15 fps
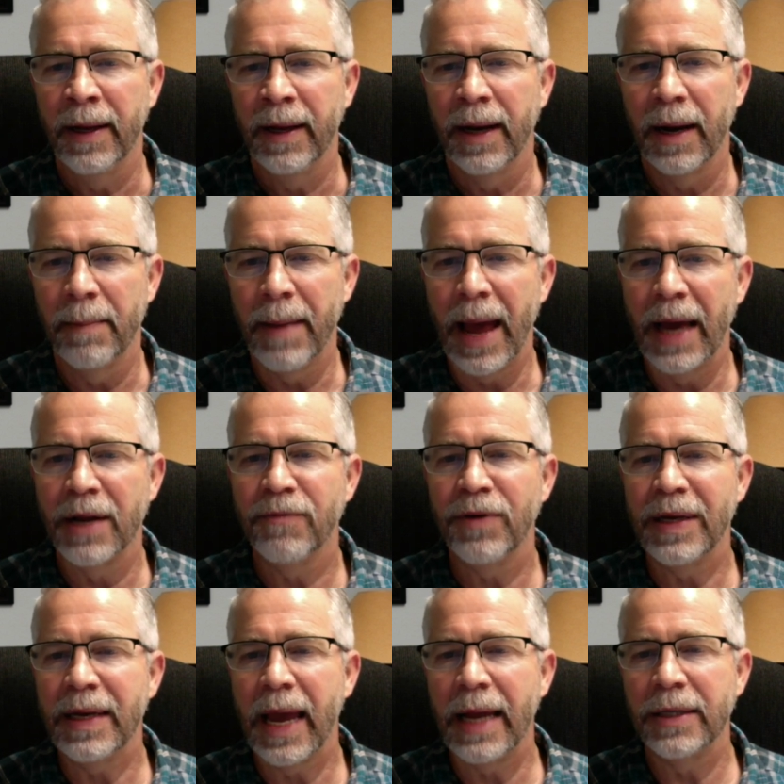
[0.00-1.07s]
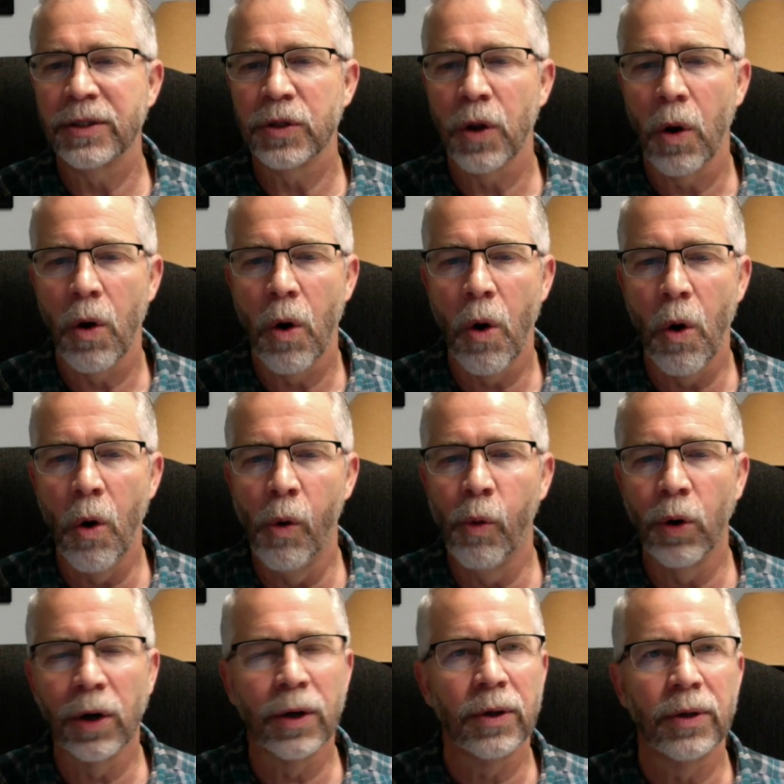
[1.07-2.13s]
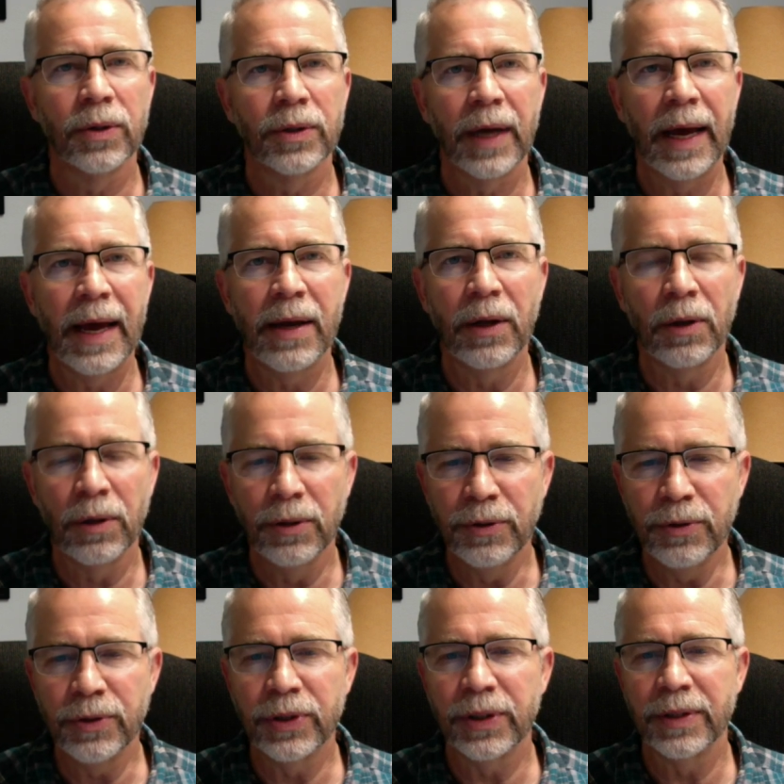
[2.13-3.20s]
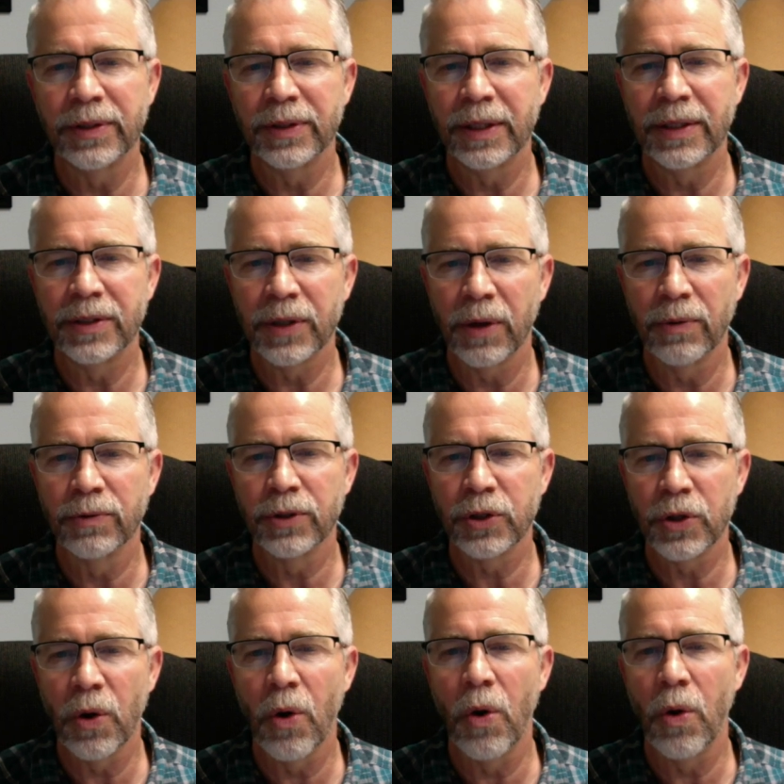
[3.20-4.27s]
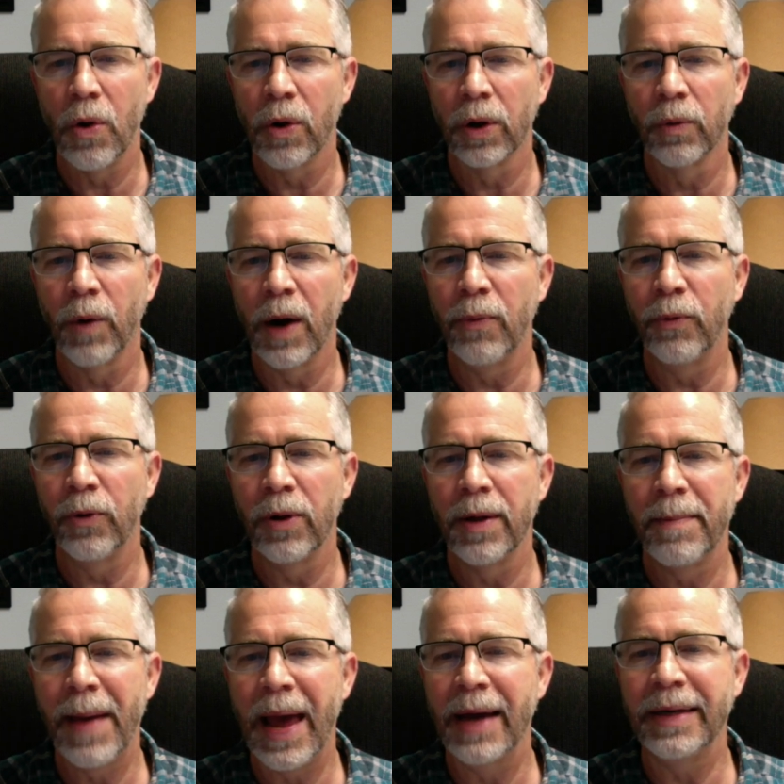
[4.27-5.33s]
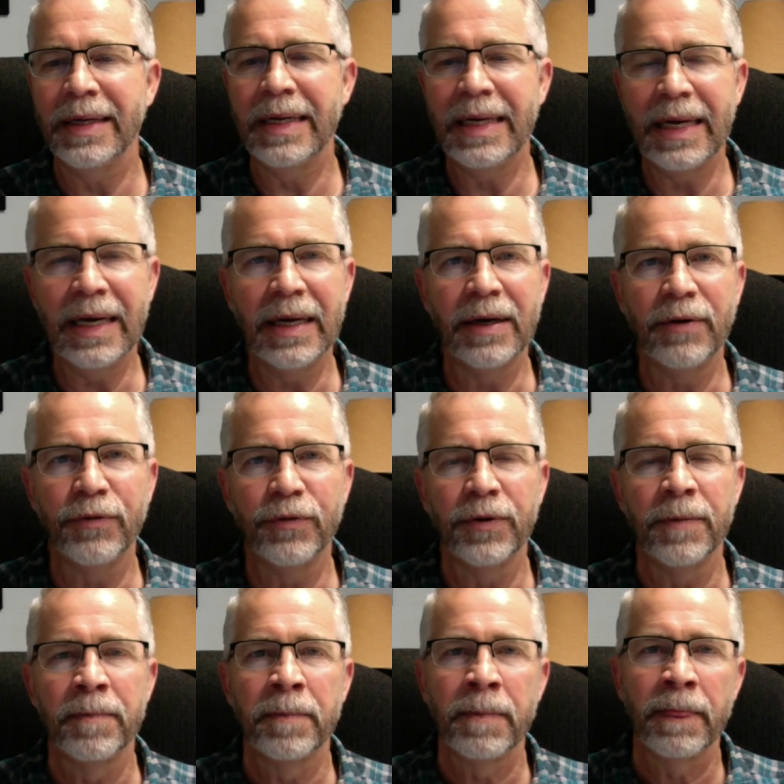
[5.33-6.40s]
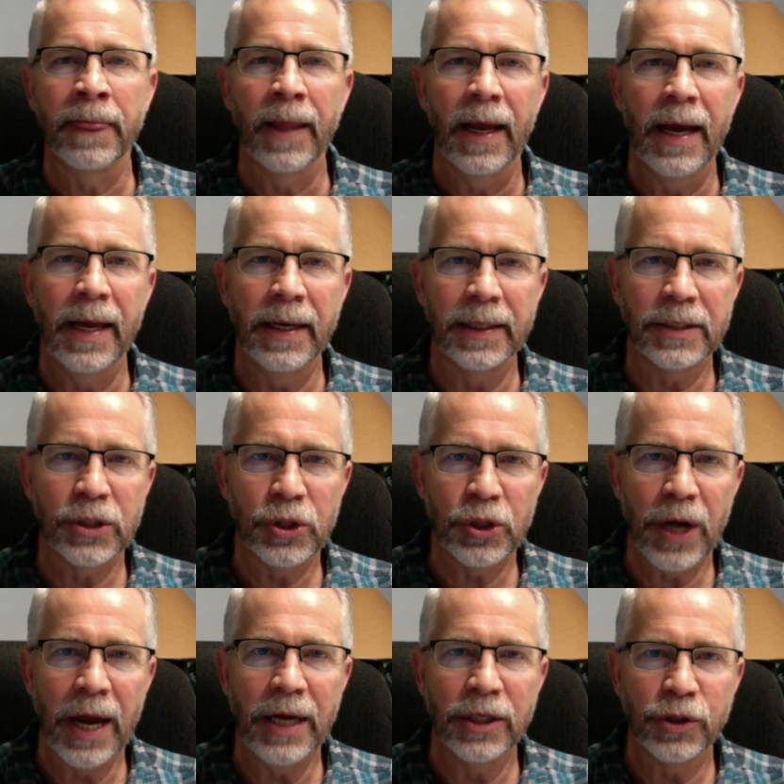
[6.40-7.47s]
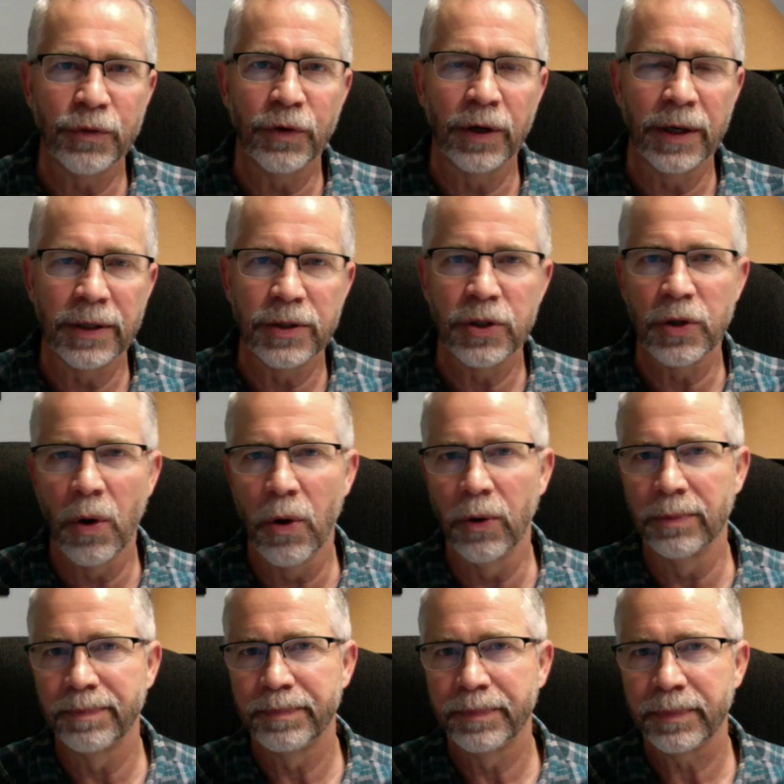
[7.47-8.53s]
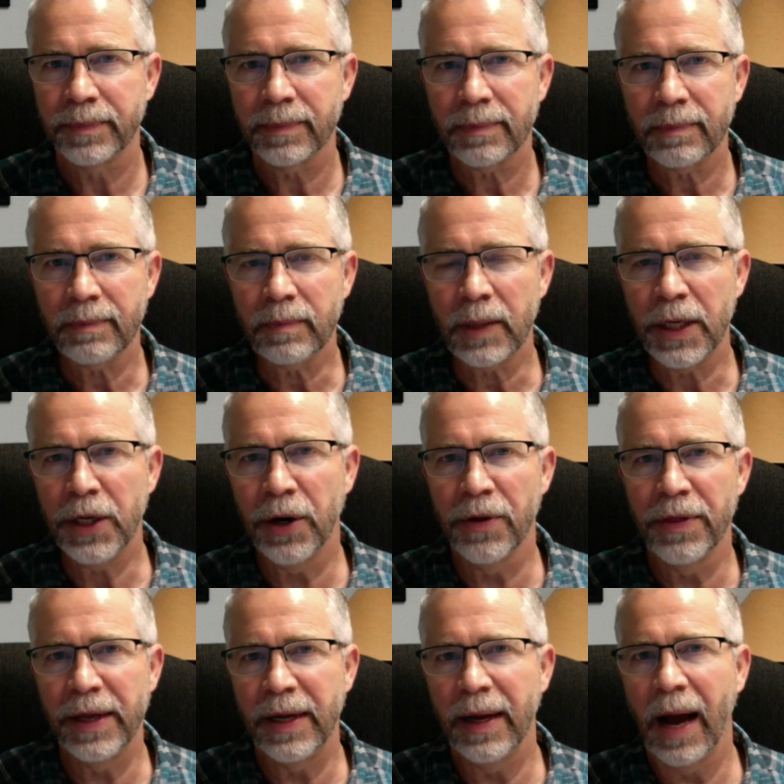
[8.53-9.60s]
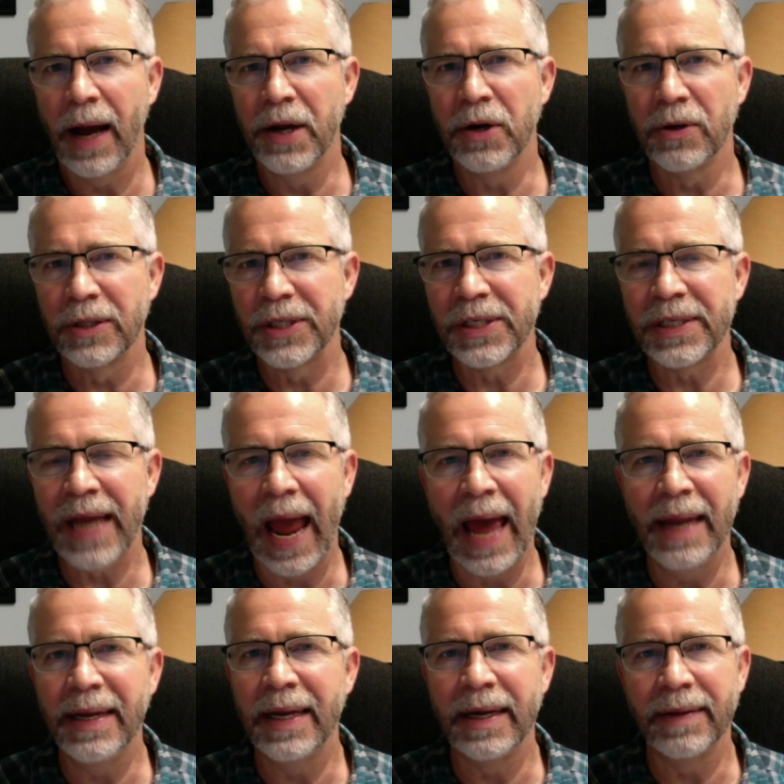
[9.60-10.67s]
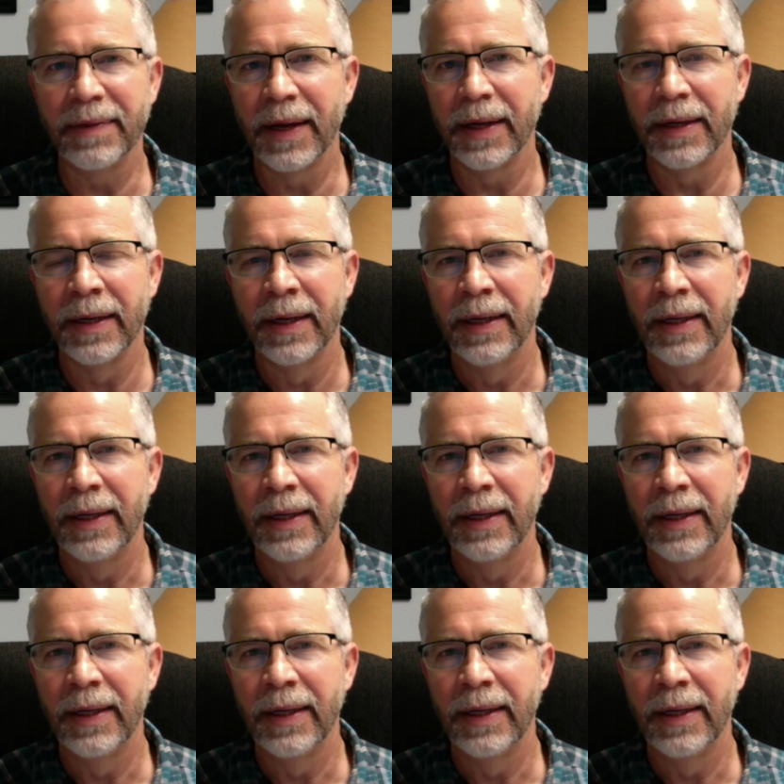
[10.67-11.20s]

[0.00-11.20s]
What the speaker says: a man if he gains the whole world and loses his own soul? Or what will a man give in exchange for his soul? You know, the understanding that